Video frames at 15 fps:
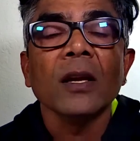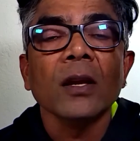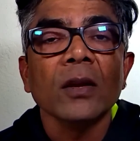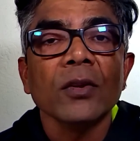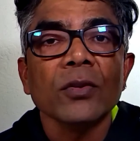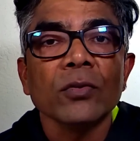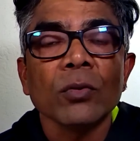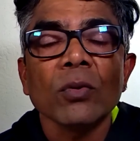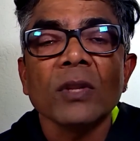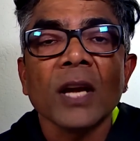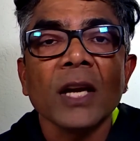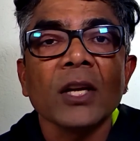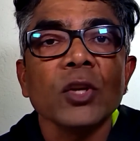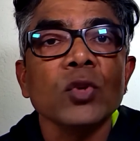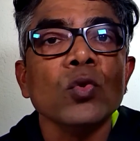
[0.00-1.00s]
so that
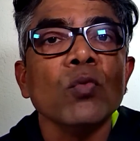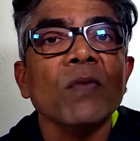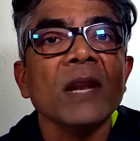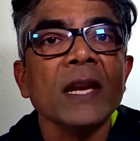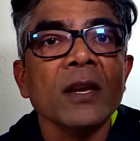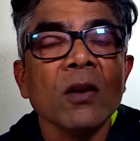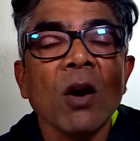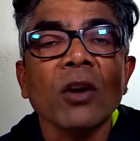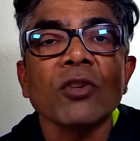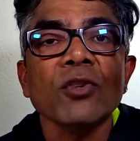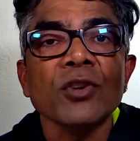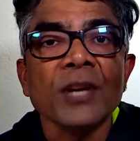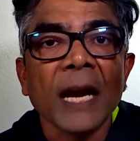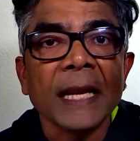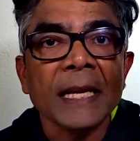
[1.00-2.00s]
you will not
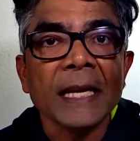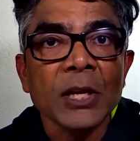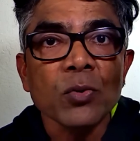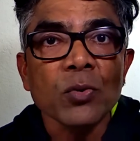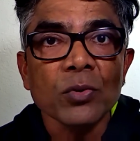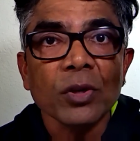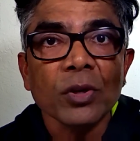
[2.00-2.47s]
dilute